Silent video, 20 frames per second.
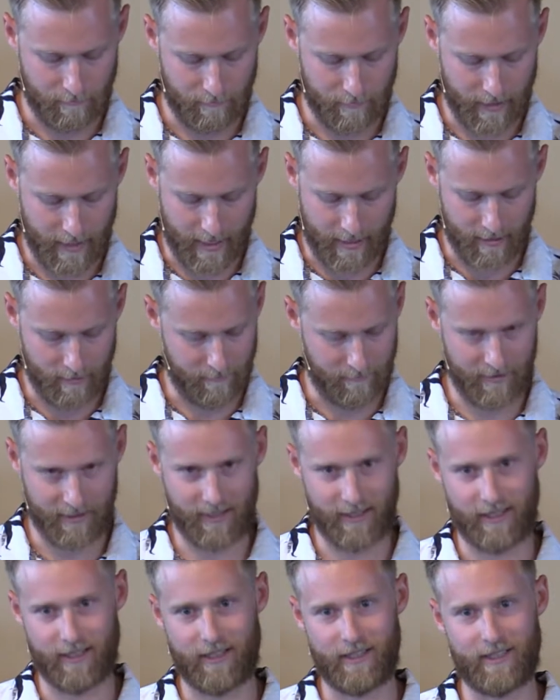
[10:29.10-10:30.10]
end up
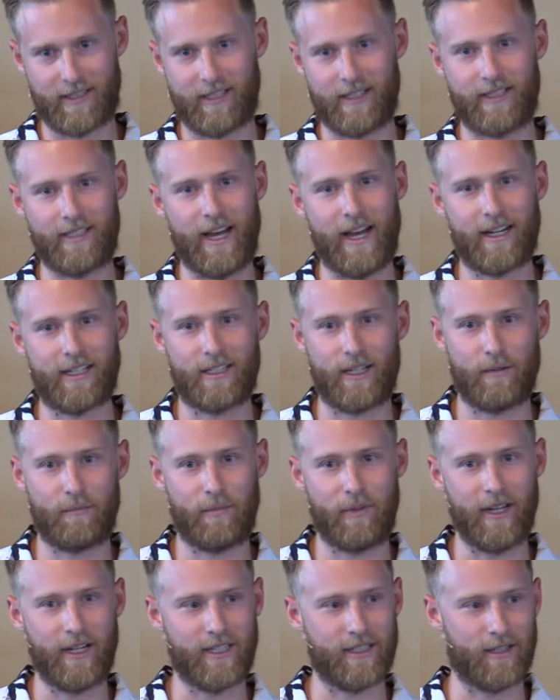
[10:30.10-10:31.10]
feeling in this exact same
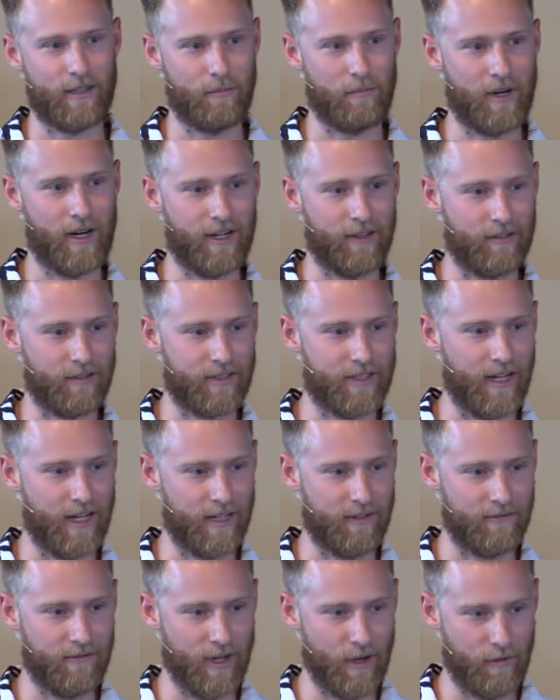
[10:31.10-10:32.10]
place of the prodigal
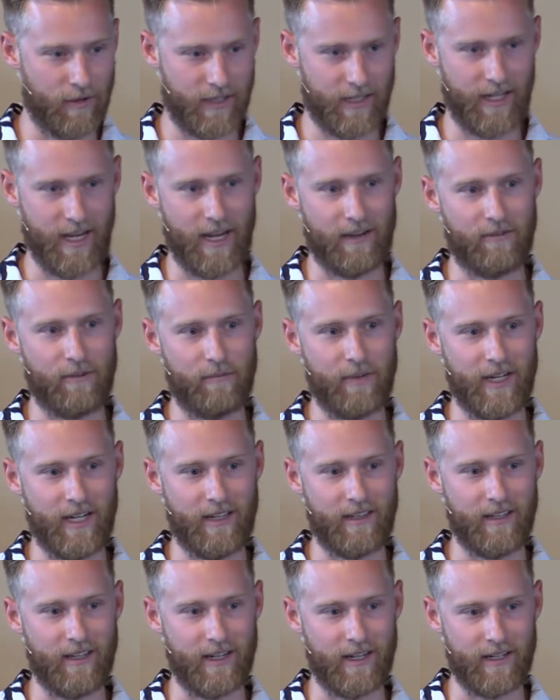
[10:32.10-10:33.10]
son, of no one gave him
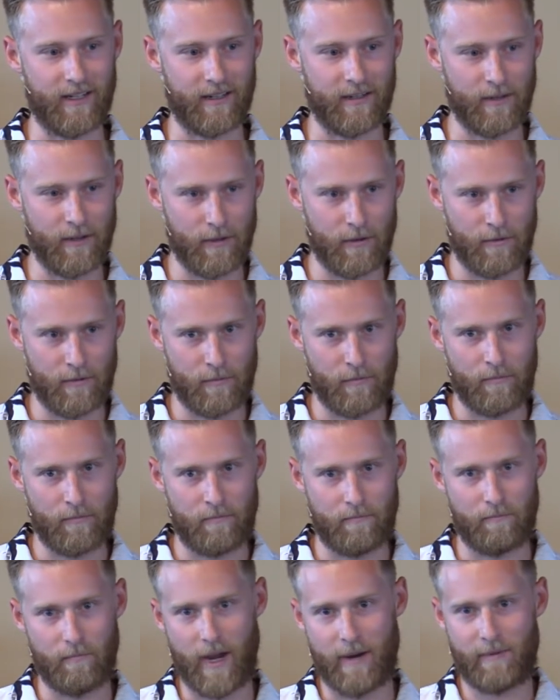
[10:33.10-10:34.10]
anything. And
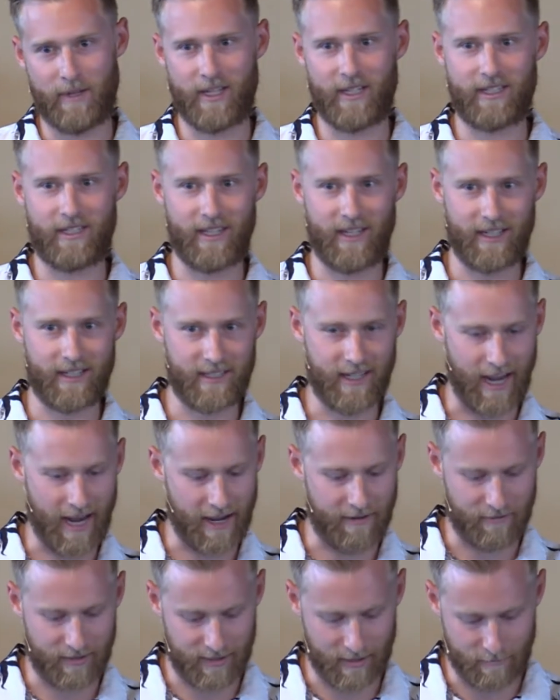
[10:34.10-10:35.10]
maybe these things
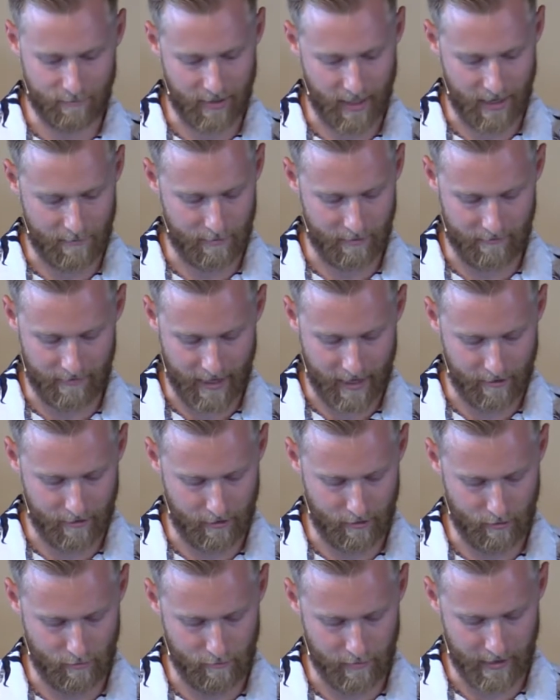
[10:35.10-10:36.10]
have some type of
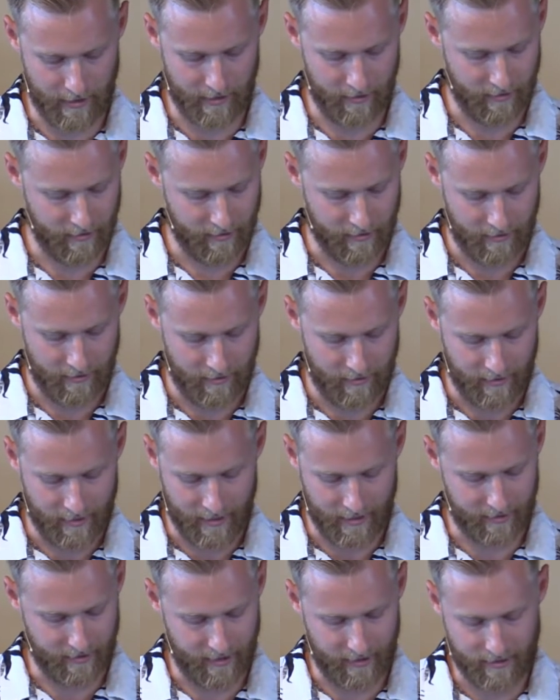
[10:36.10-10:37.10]
value, but
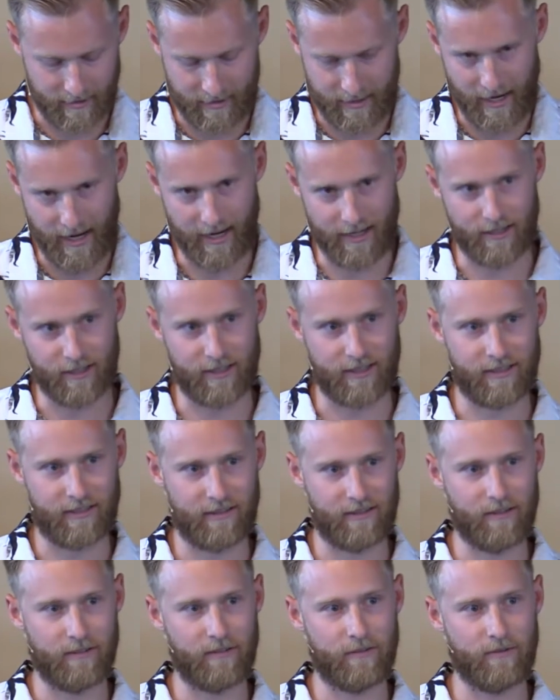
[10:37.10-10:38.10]
at the end of the day, I just
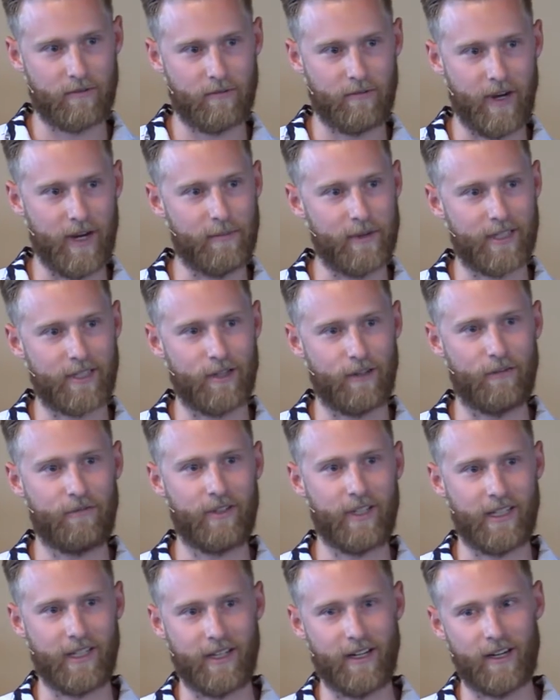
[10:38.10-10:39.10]
find myself
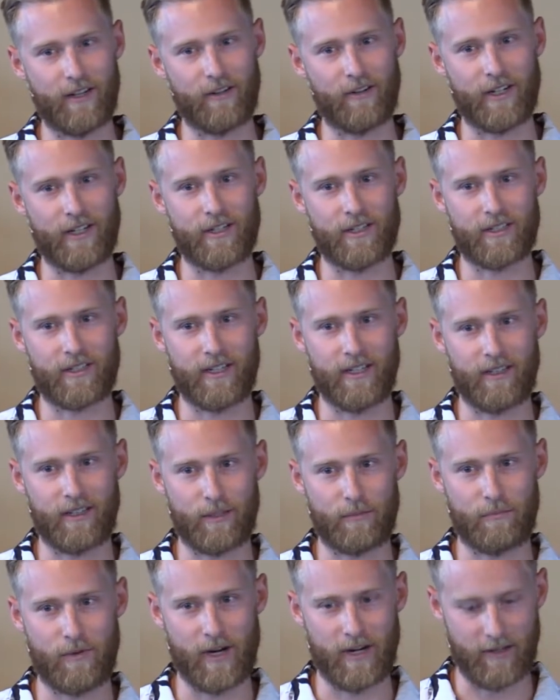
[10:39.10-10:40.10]
feeling hungry, just like
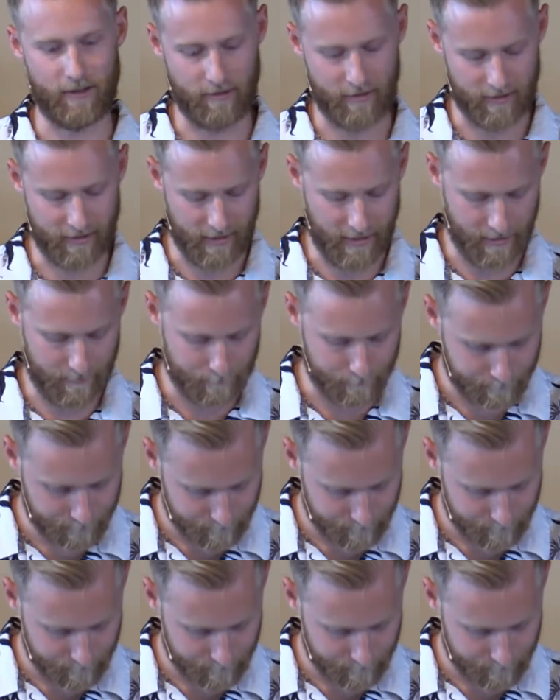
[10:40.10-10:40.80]
this prodigal son.